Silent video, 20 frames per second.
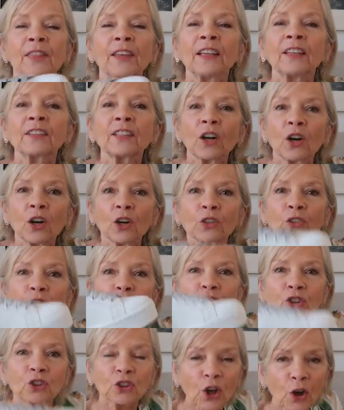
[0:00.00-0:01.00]
These are
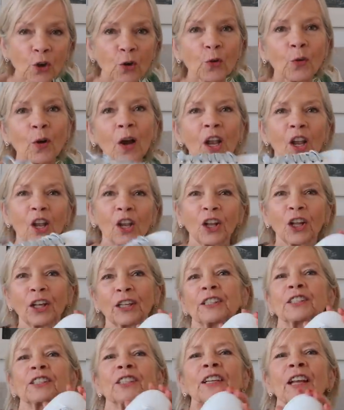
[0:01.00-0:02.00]
so
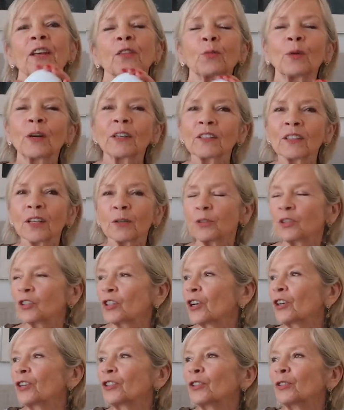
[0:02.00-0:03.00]
light. Now, the ones I was
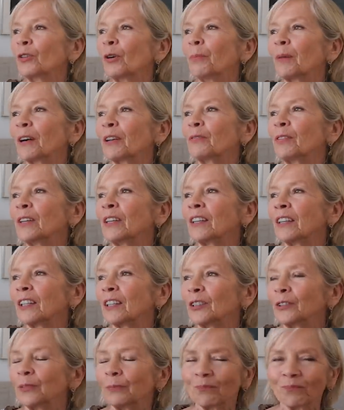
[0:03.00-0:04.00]
showing you on my
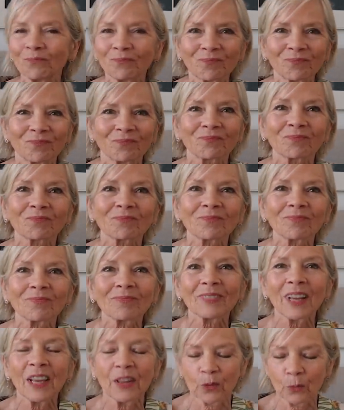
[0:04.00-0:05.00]
video
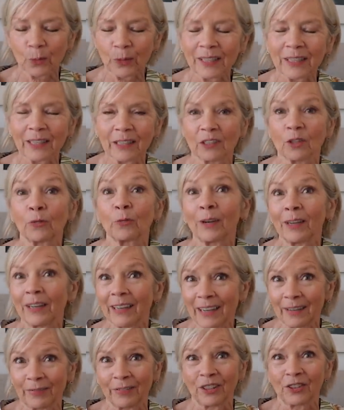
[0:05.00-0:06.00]
at the weekend are really
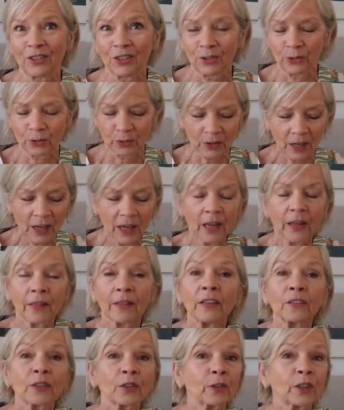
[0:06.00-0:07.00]
heavy shoes.
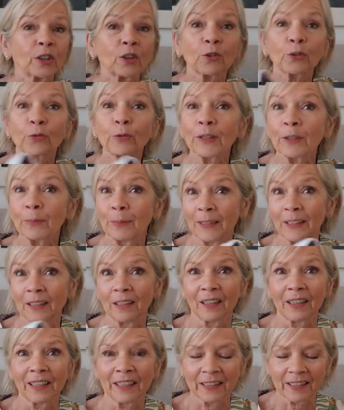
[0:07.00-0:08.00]
These are incredibly
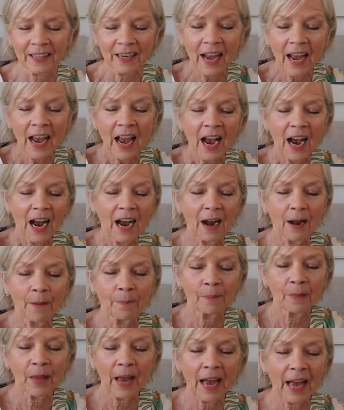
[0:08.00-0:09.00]
light.
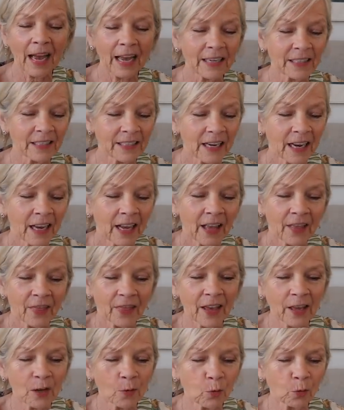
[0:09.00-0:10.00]
And
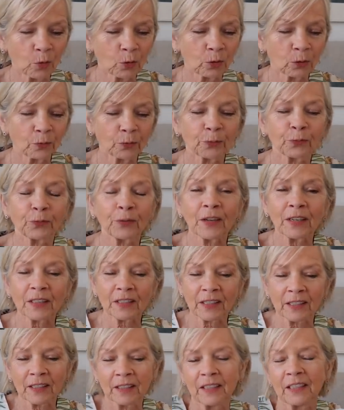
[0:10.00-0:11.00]
they will
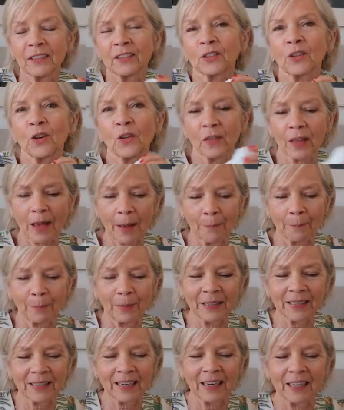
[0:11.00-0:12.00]
fit, it's got that
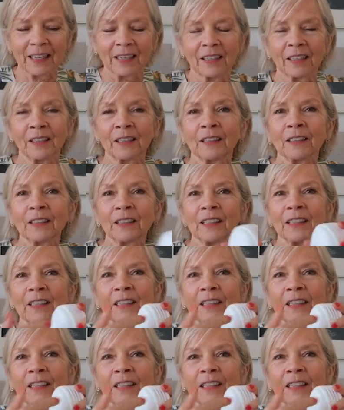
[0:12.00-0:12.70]
bit in